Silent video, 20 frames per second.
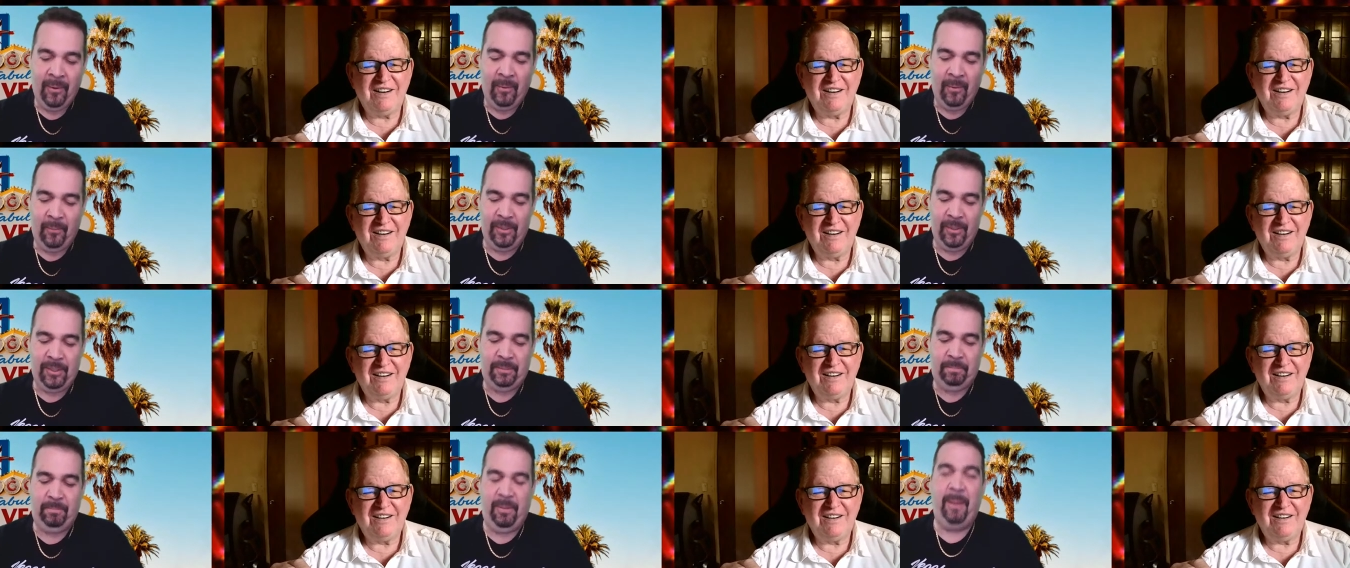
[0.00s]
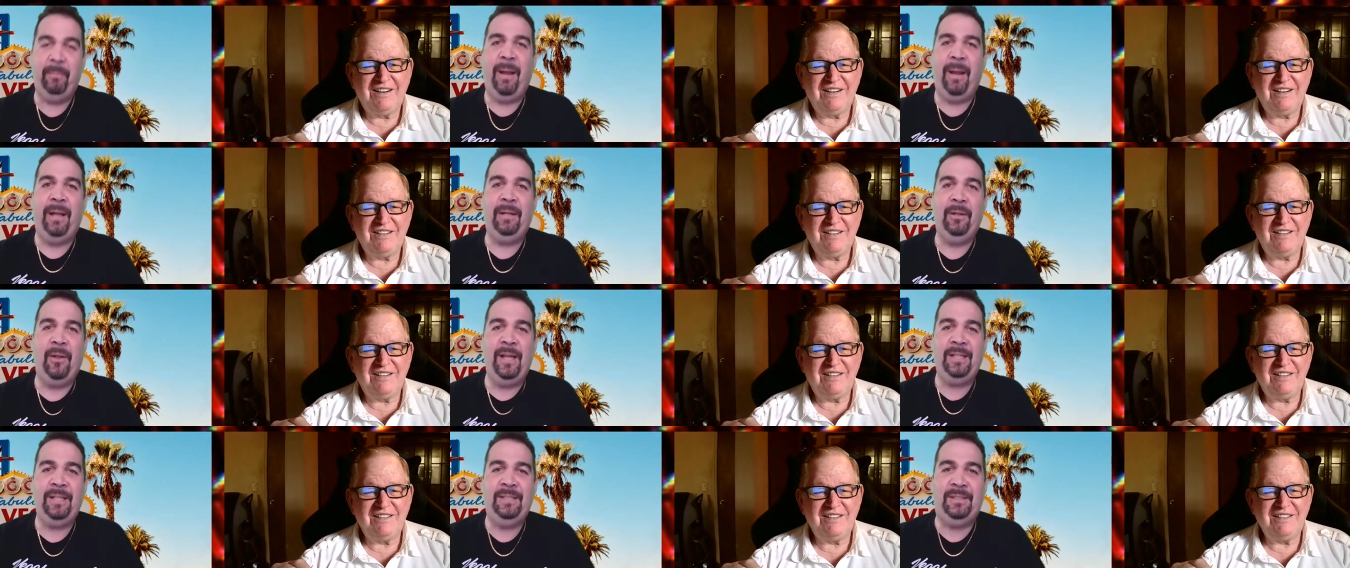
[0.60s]
Speaker 1: which pub I
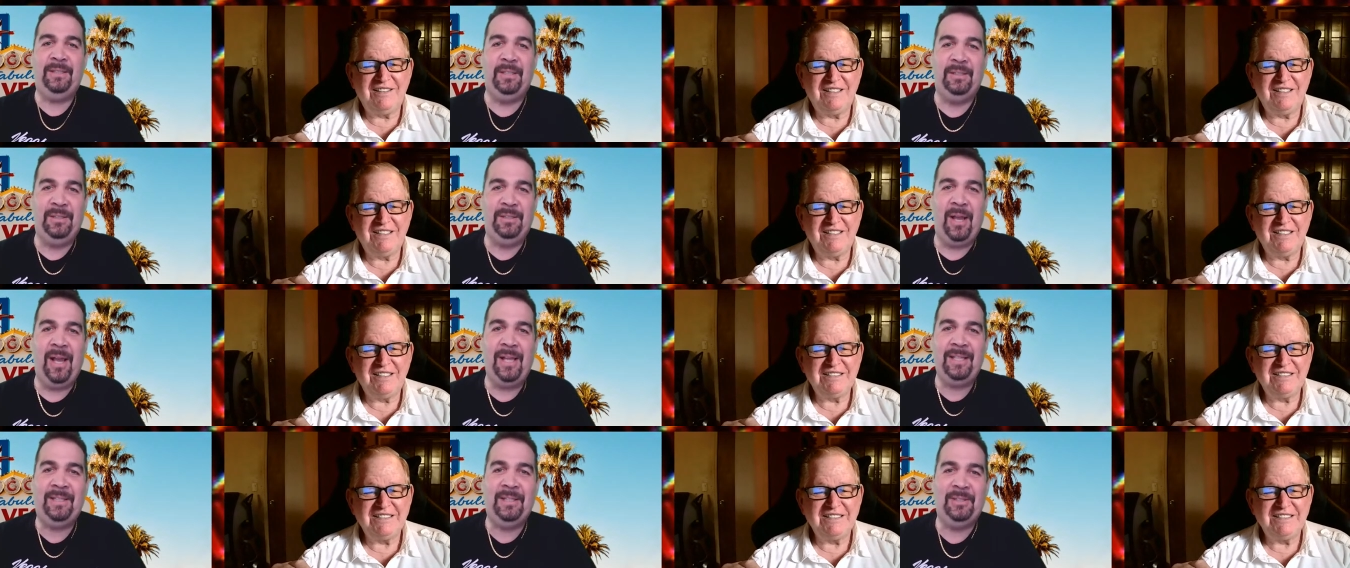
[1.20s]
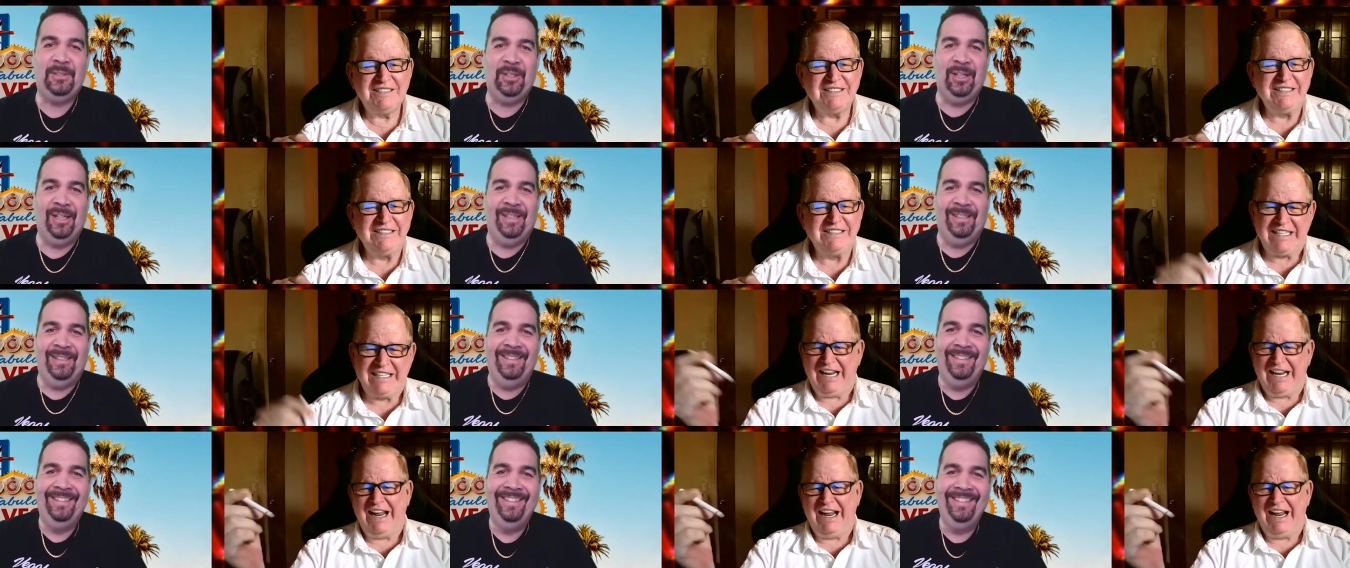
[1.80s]
lost the sausage in."